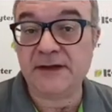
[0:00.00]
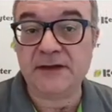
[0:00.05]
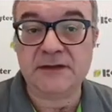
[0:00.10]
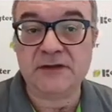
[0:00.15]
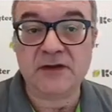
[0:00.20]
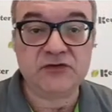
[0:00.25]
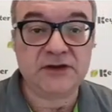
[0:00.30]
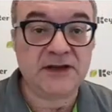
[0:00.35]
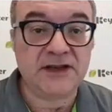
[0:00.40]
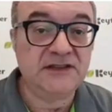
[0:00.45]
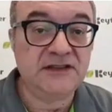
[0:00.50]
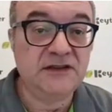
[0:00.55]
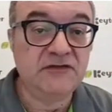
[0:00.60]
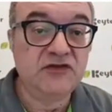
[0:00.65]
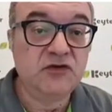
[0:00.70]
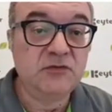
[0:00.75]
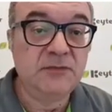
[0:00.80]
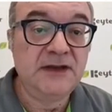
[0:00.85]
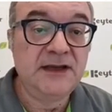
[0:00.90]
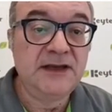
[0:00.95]
The relative
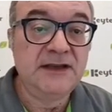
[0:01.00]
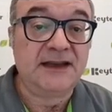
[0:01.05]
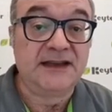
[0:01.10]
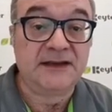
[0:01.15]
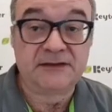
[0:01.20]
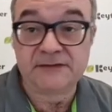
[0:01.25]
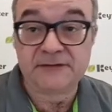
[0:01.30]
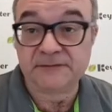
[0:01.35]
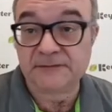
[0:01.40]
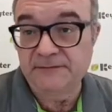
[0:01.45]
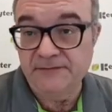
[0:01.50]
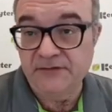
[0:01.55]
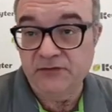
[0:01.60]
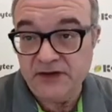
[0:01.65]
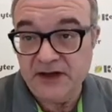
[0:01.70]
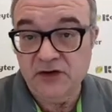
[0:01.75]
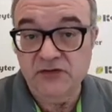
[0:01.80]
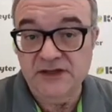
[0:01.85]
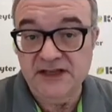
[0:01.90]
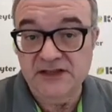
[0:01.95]
humidity?
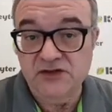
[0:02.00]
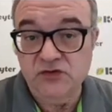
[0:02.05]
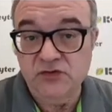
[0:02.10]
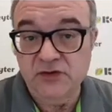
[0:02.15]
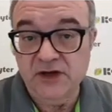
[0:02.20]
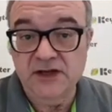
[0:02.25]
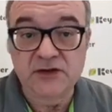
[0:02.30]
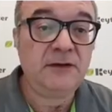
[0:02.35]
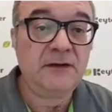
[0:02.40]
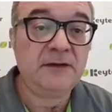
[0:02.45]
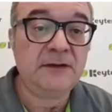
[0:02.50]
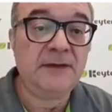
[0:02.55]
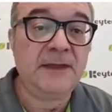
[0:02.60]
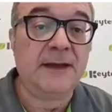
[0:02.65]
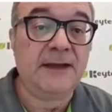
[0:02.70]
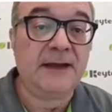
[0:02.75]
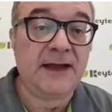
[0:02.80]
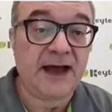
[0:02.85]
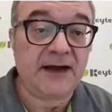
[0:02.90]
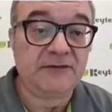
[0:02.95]
We already knew her.
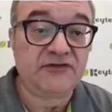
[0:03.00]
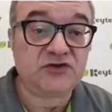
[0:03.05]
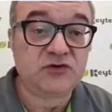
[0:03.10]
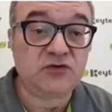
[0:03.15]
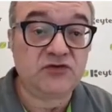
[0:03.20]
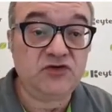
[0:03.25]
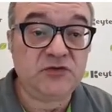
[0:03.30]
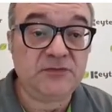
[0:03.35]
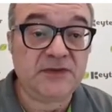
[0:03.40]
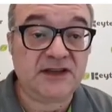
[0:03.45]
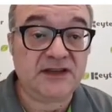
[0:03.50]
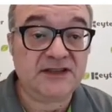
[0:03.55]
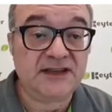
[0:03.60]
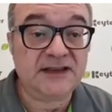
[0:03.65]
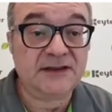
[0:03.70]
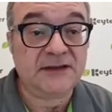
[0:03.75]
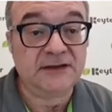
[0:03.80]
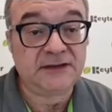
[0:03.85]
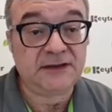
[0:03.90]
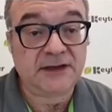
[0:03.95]
Absolute
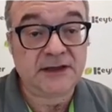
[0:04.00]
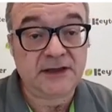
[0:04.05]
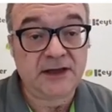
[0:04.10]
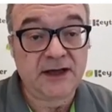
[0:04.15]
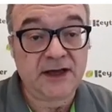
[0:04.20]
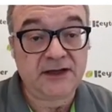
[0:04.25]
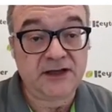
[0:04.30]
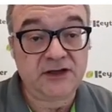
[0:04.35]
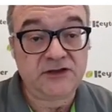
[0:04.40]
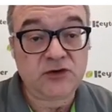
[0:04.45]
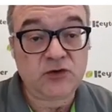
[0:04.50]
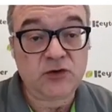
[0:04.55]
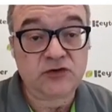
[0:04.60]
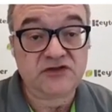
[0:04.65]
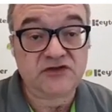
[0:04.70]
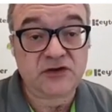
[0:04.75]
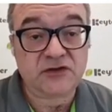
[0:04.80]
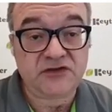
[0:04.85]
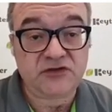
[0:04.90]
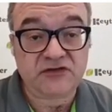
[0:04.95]
humidity, another
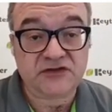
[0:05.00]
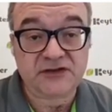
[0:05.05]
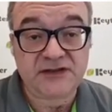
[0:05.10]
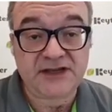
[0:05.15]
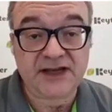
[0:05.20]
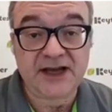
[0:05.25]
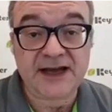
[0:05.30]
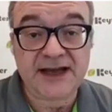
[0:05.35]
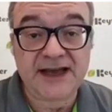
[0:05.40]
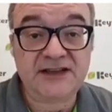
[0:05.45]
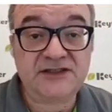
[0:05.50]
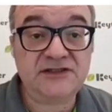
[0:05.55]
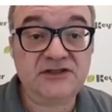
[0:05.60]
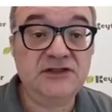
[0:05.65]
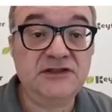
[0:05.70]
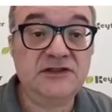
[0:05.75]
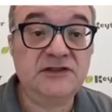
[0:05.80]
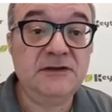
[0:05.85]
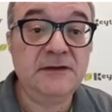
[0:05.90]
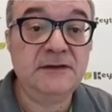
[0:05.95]
horizontal to the
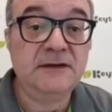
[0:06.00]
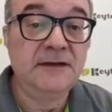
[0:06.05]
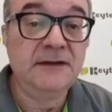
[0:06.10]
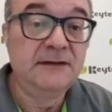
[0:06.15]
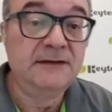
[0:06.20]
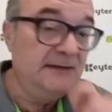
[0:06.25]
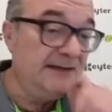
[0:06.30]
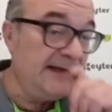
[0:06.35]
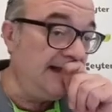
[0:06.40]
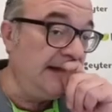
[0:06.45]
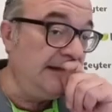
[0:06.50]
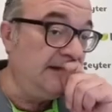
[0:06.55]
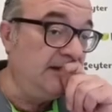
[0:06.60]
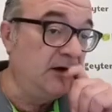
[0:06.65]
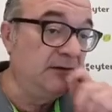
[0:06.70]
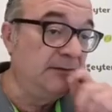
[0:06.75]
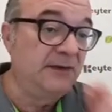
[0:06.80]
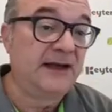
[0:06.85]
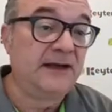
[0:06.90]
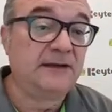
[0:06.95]
y-axis. The
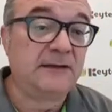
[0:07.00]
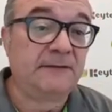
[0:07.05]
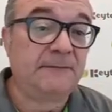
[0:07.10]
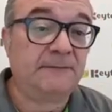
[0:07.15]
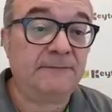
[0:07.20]
enthalpy?